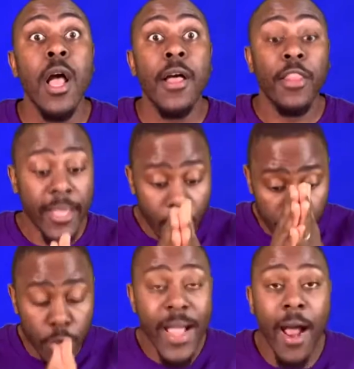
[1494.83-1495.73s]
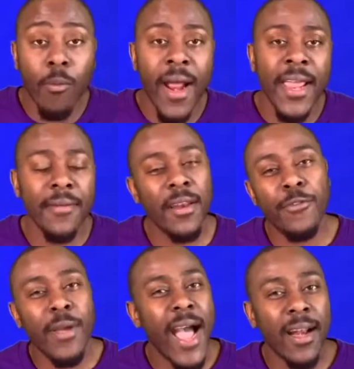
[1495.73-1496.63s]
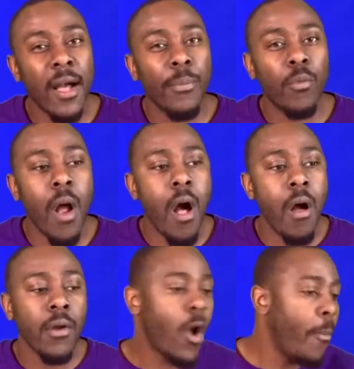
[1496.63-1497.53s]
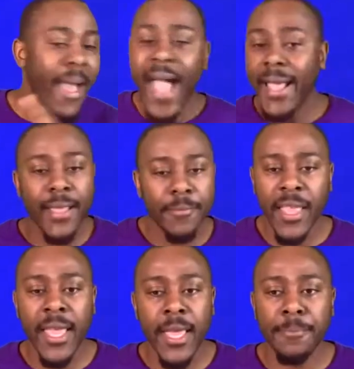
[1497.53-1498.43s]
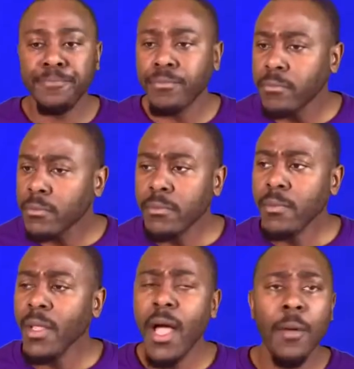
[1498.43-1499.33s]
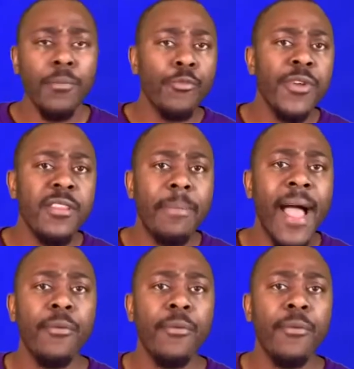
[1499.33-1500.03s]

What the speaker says: look at what you got right. And if you got a couple wrong, go back and read the Bible